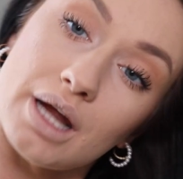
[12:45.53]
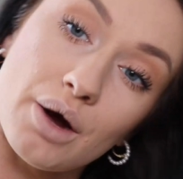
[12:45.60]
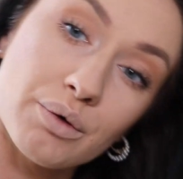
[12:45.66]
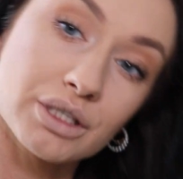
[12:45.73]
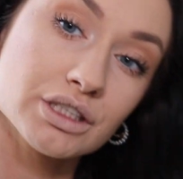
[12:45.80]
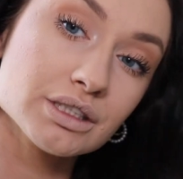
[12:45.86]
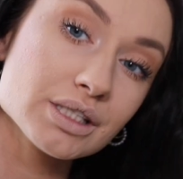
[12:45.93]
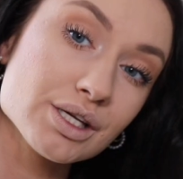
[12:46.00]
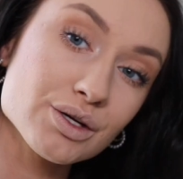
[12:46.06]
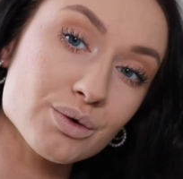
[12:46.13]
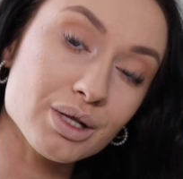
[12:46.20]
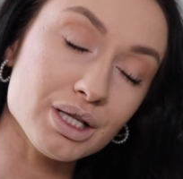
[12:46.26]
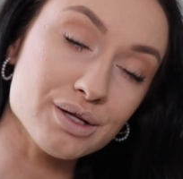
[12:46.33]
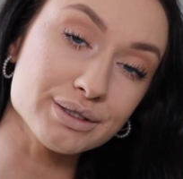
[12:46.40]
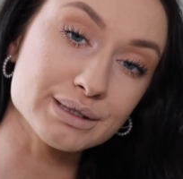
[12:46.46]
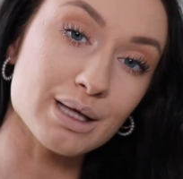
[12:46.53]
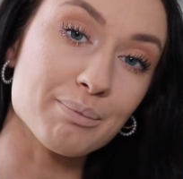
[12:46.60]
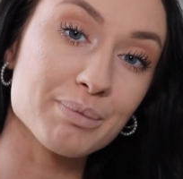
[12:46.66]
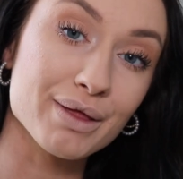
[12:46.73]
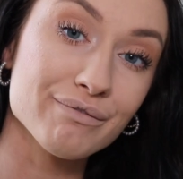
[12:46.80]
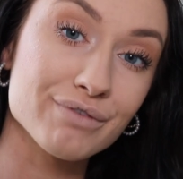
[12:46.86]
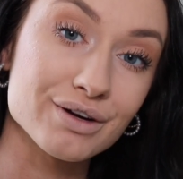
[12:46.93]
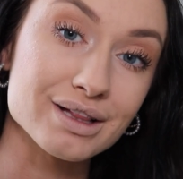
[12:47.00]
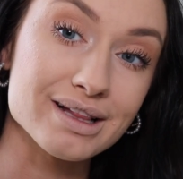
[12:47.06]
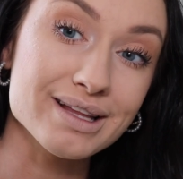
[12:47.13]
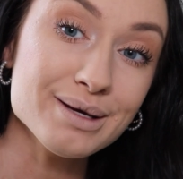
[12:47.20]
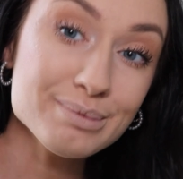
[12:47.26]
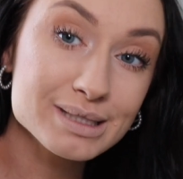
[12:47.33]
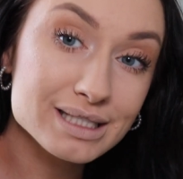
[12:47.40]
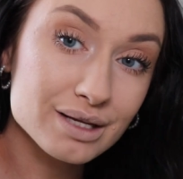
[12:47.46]
now we're just gonna do a little something for the
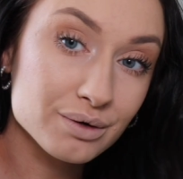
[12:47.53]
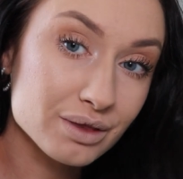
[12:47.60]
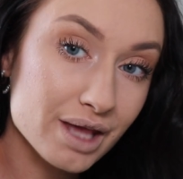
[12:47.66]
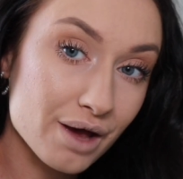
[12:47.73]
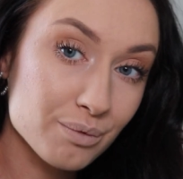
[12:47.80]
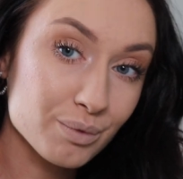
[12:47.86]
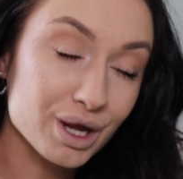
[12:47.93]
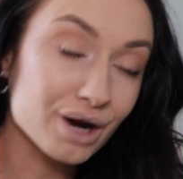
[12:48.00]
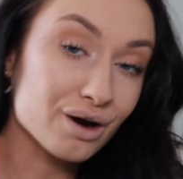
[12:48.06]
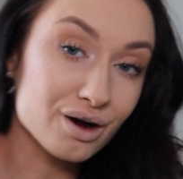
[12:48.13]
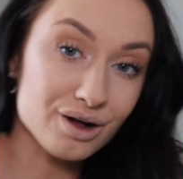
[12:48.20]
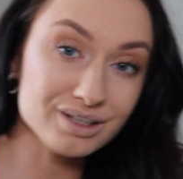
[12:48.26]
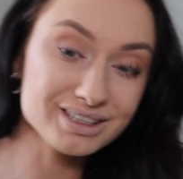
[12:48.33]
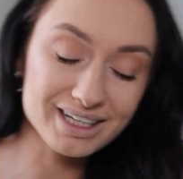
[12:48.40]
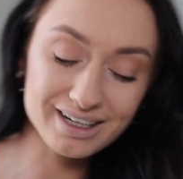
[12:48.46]
lips, and then we are all